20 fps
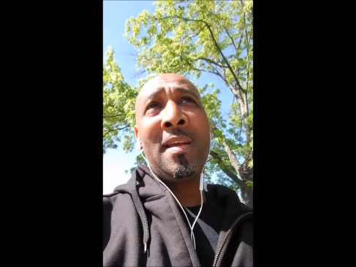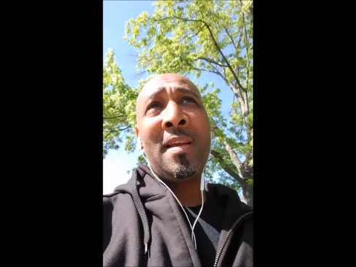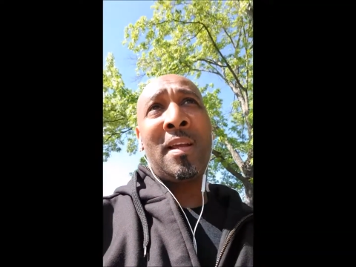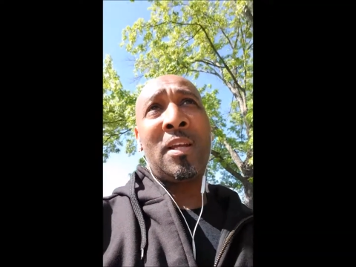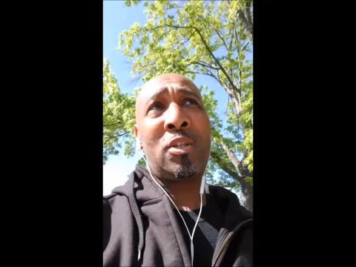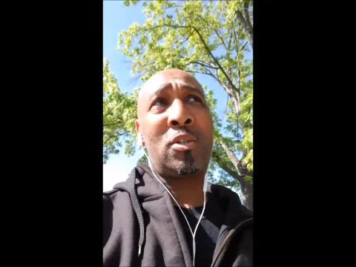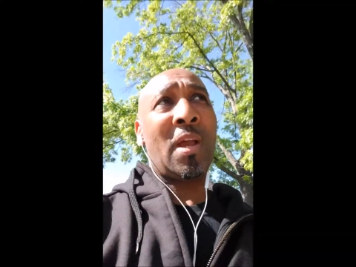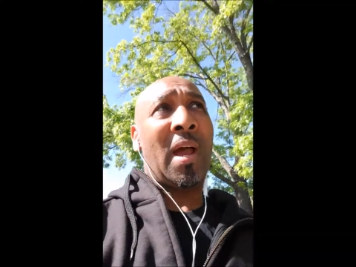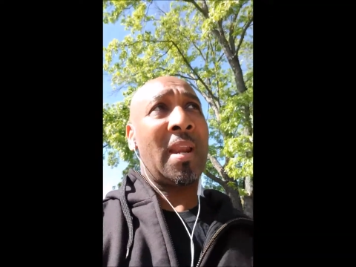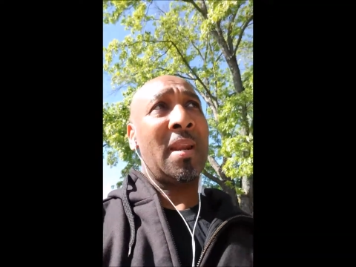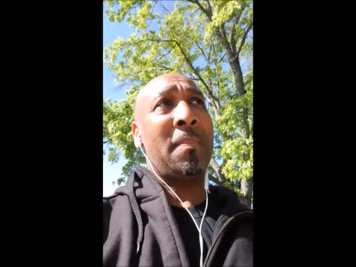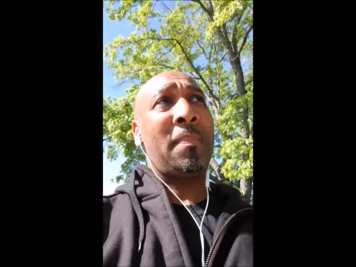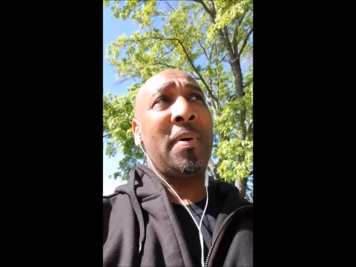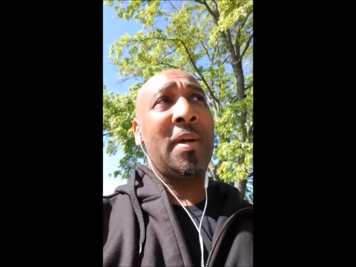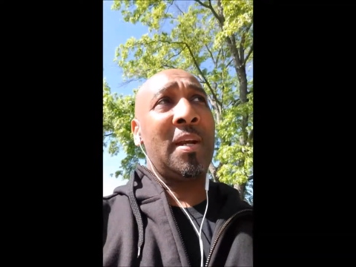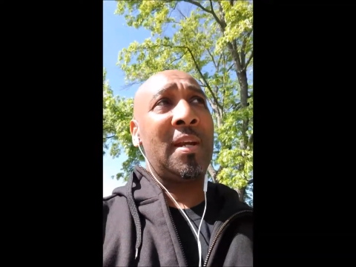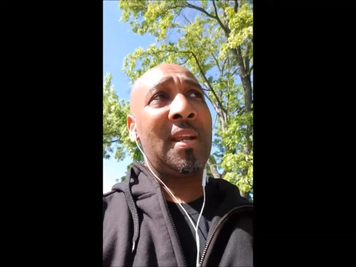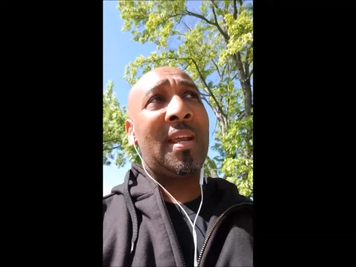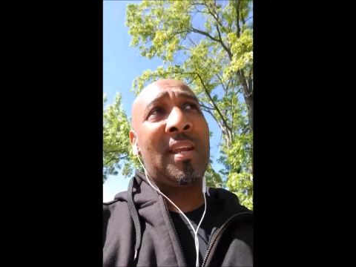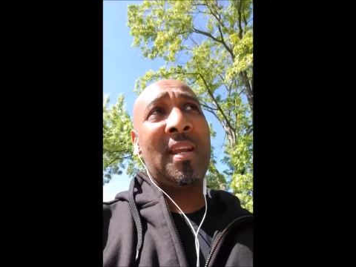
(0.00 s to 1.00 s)
Because trying to put
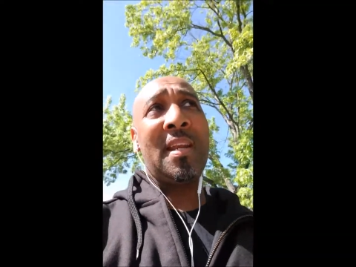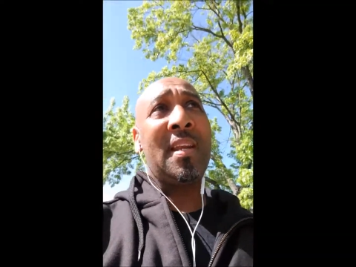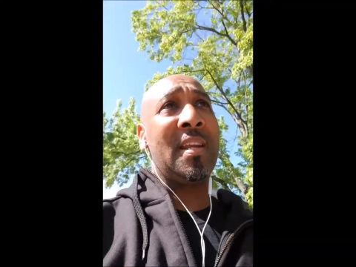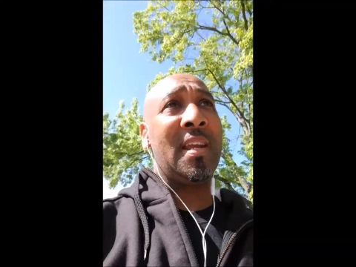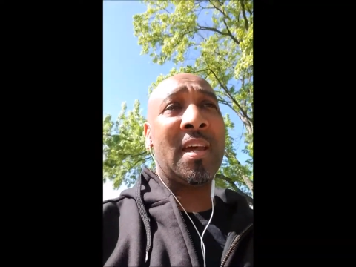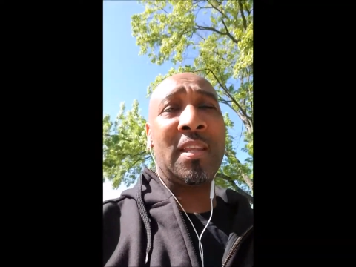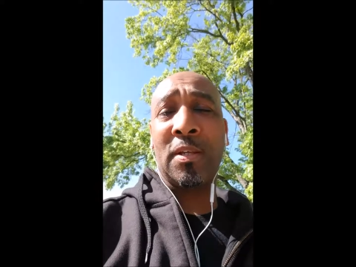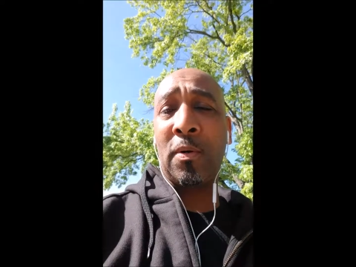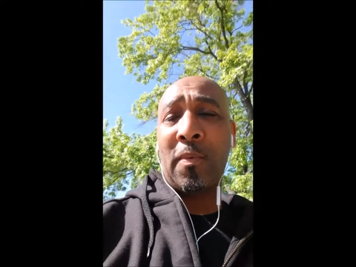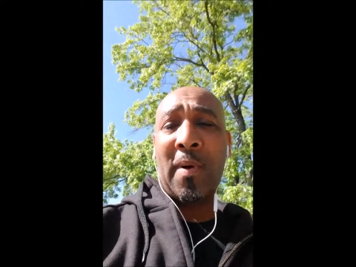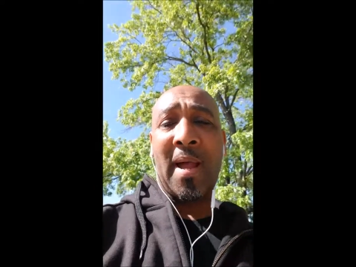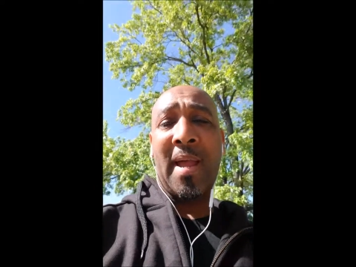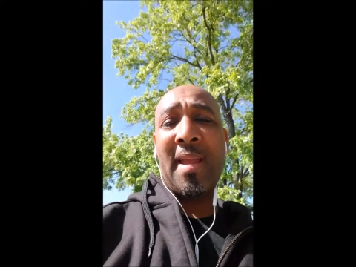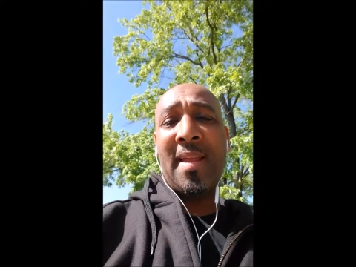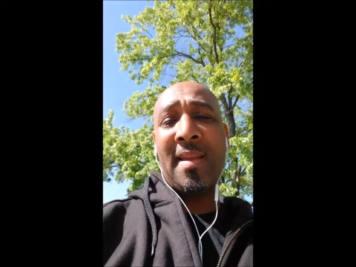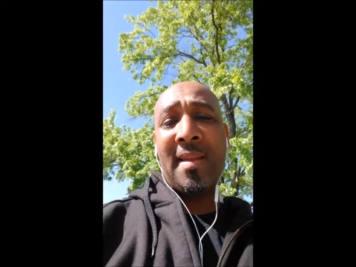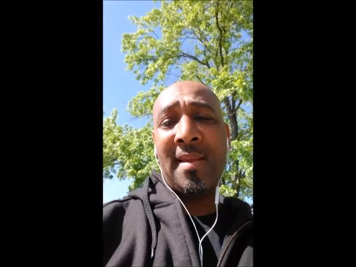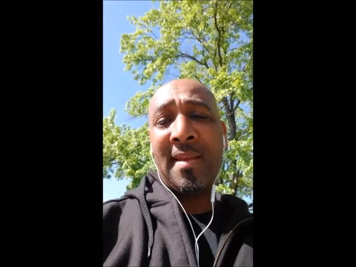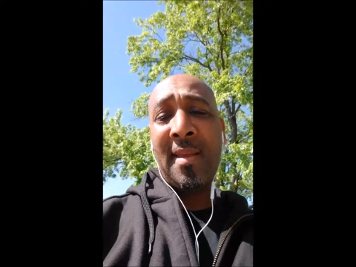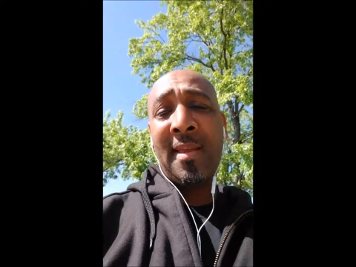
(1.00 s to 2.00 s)
it in any other way
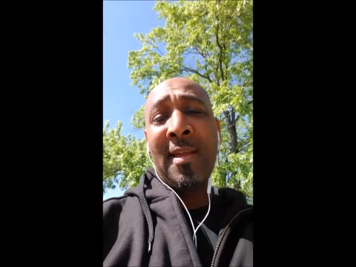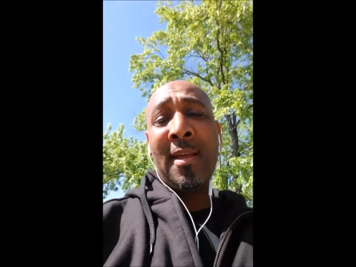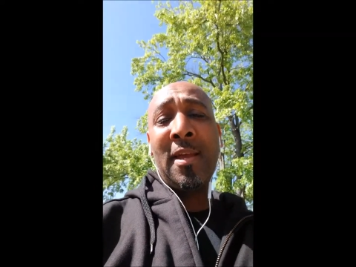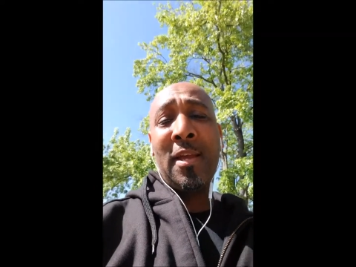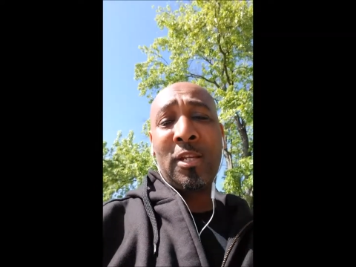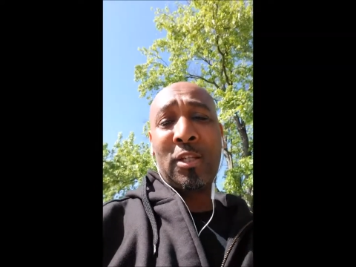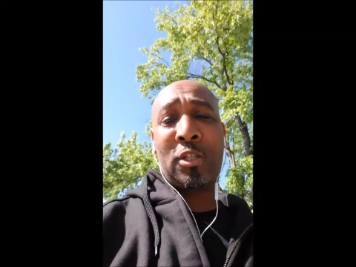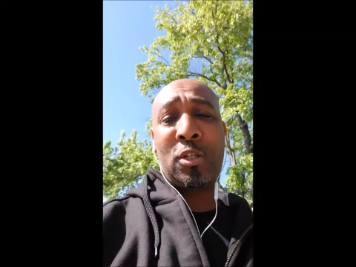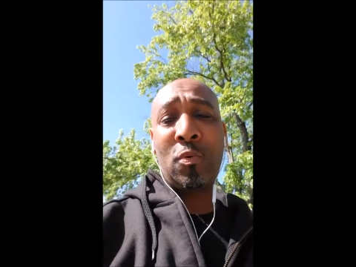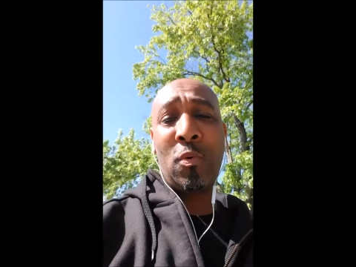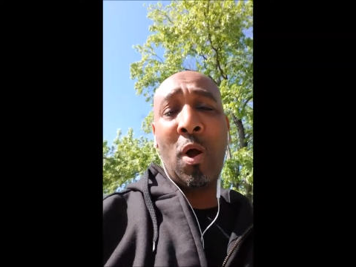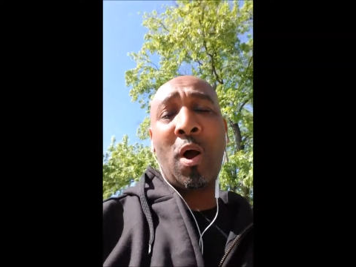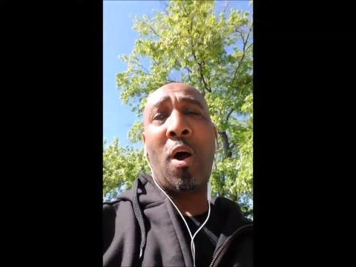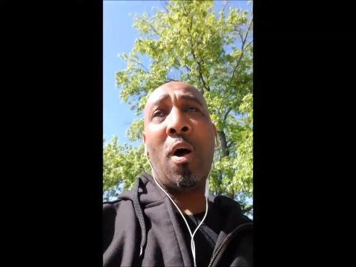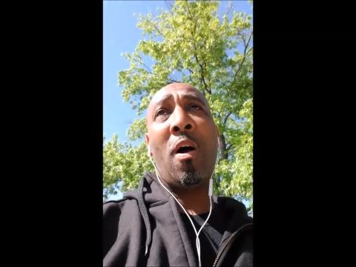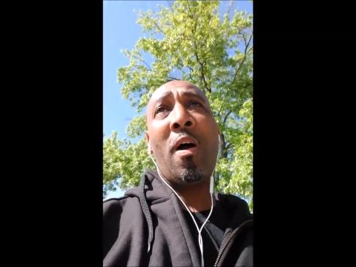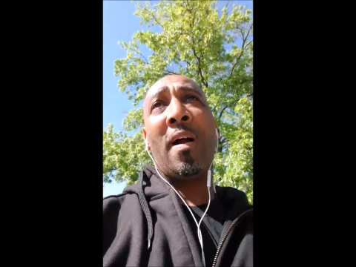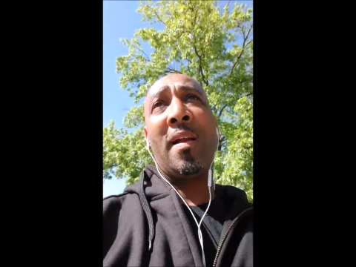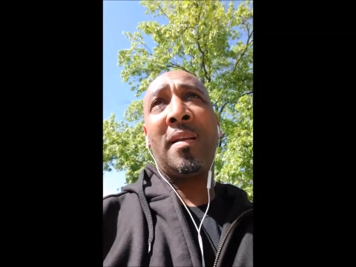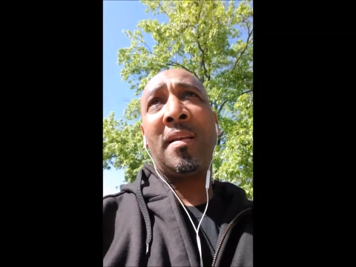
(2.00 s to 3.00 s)
is too
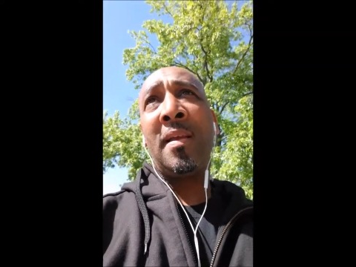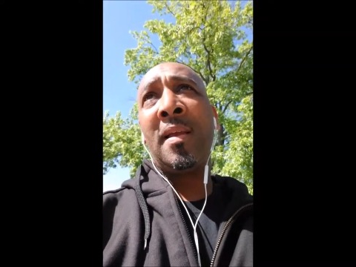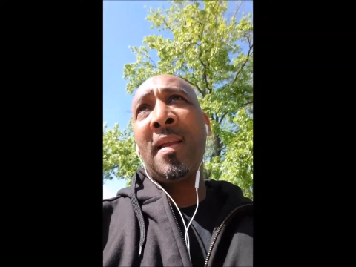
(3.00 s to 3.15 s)
hard.